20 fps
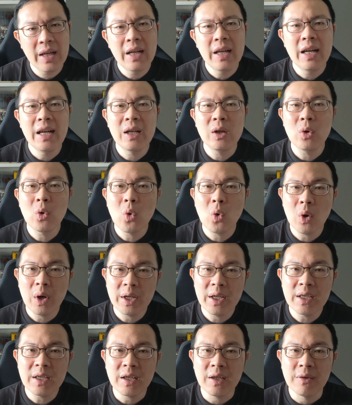In
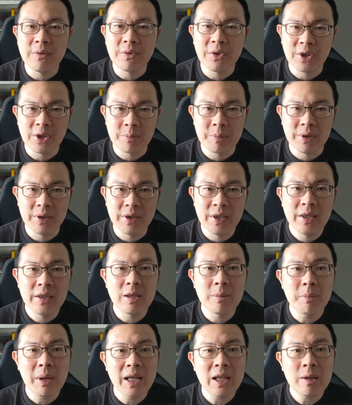quiet environment,
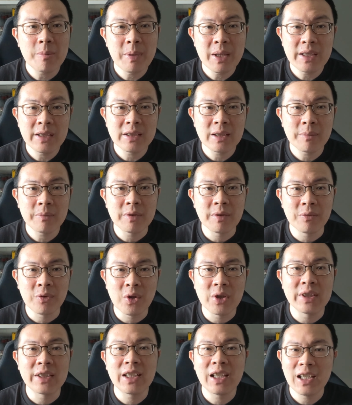the mic picks up the
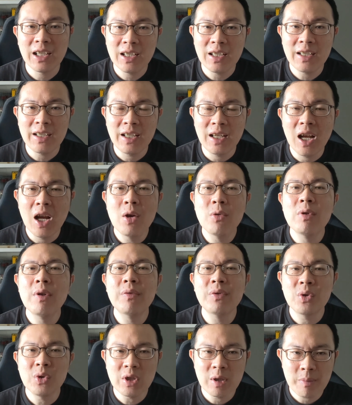voice clearly
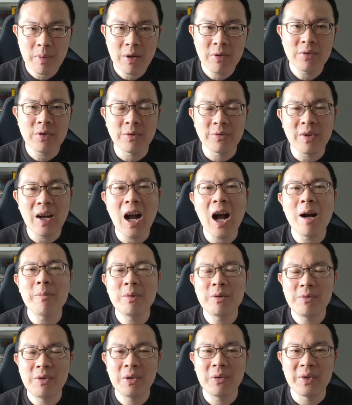with good amount of
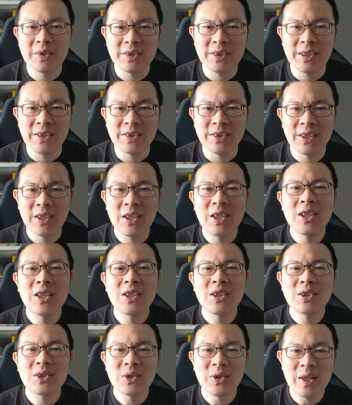upper frequencies,
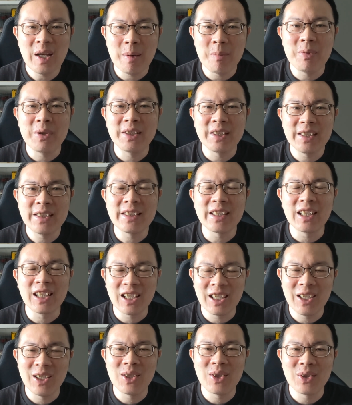so it presents a
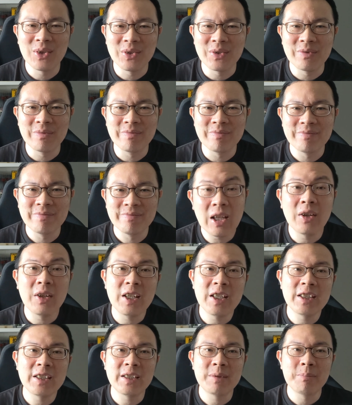clear tone. Now
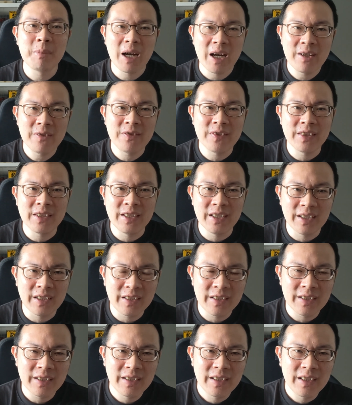here's my verdict.